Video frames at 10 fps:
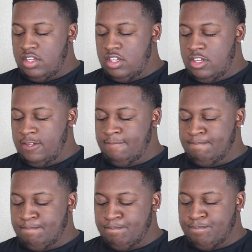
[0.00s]
Um,
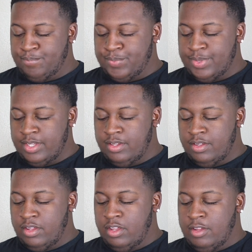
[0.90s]

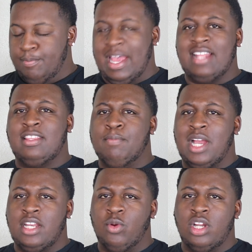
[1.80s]
Bath and
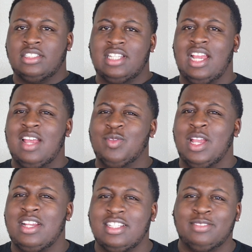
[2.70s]
Body Works, I have
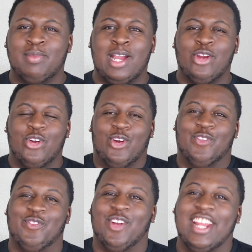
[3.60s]
that cause of my
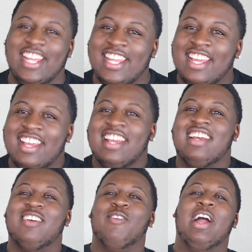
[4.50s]
girlfriend.
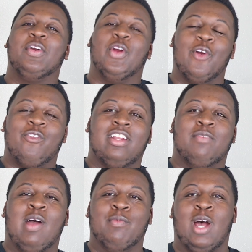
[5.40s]
My girlfriend
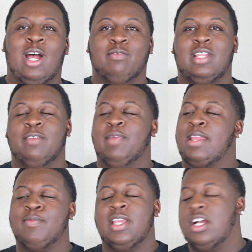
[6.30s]
and my mom, they
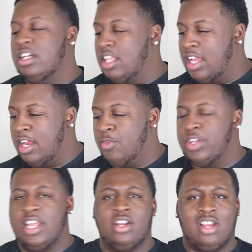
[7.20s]
make me go there
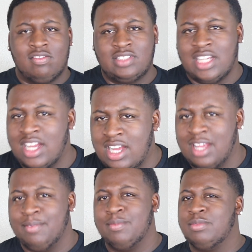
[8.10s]
when they don't have
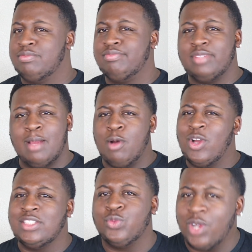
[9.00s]
time. I'm
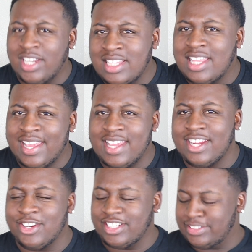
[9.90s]
always running their
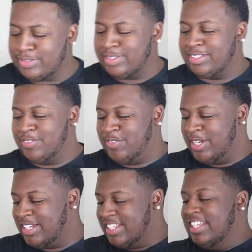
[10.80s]
errands, what the fuck?